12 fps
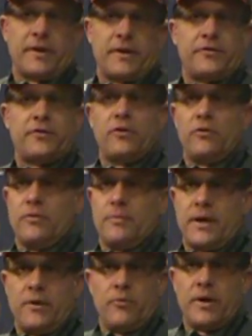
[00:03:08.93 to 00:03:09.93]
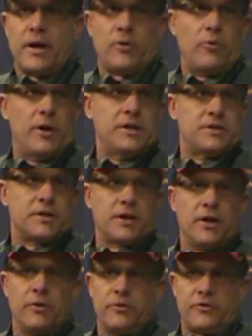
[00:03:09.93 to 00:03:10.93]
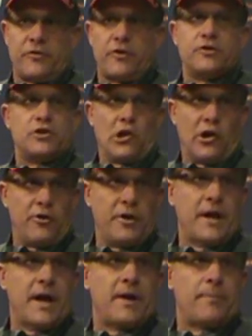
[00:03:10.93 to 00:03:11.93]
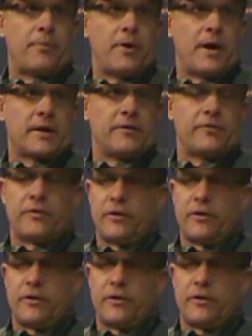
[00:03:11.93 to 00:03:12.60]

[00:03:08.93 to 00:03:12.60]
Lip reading: and I just told them, hey, we got a ways to go as far as learning how to practice,